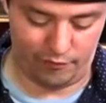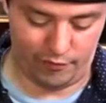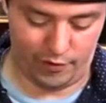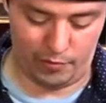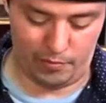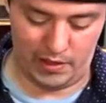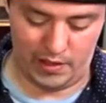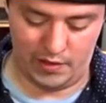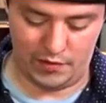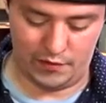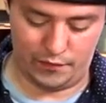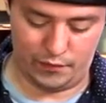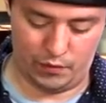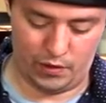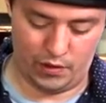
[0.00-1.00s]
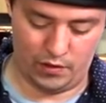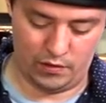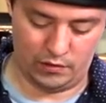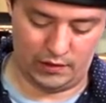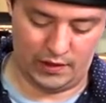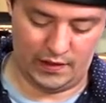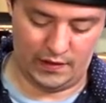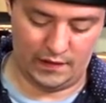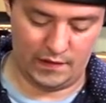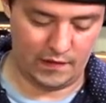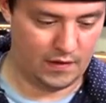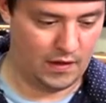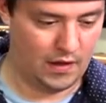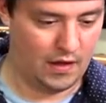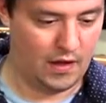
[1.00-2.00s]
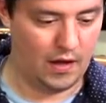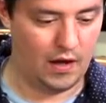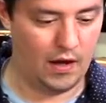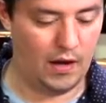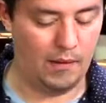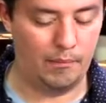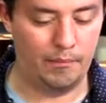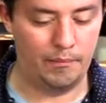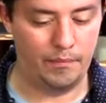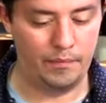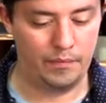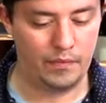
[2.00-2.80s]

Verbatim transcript: verbiage for your leads. The